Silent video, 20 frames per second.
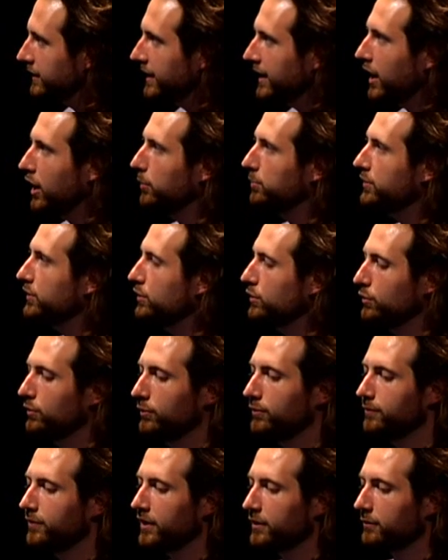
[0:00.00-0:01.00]
help
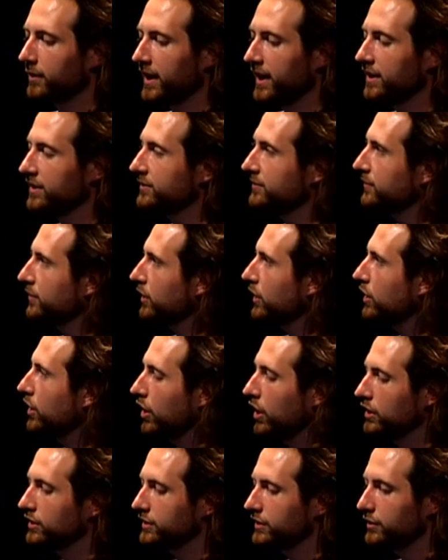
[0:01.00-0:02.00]
you fundraise for a
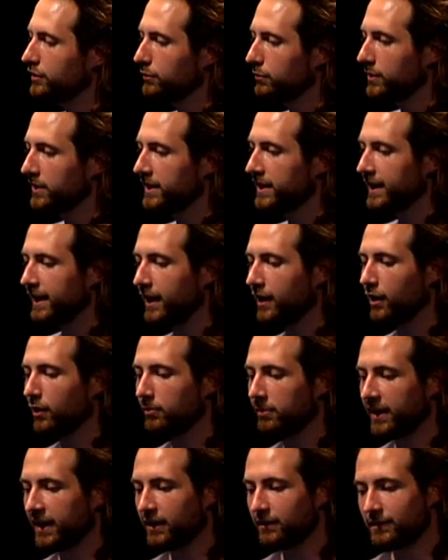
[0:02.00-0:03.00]
cause that you really care
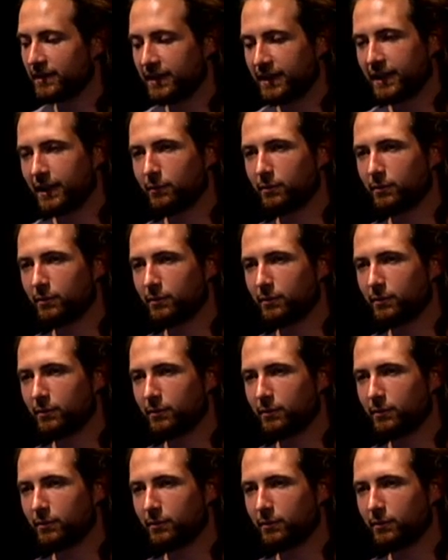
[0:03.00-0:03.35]
about.